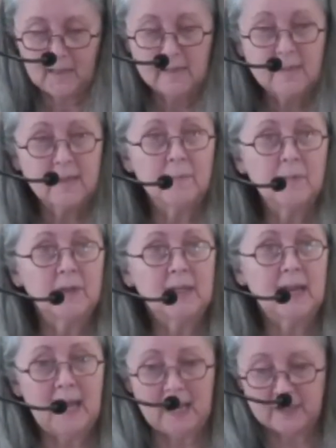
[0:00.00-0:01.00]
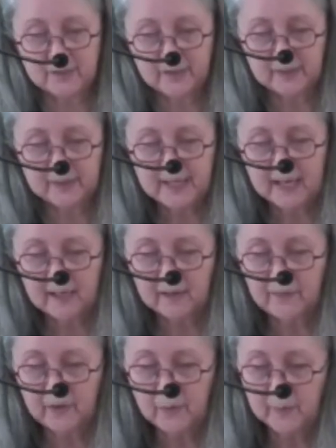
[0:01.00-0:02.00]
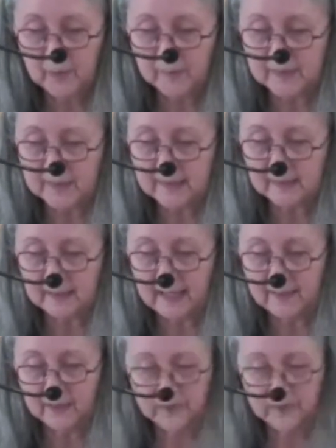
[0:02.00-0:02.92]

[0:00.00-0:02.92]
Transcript: So I'm going to ask you to take a few moments to let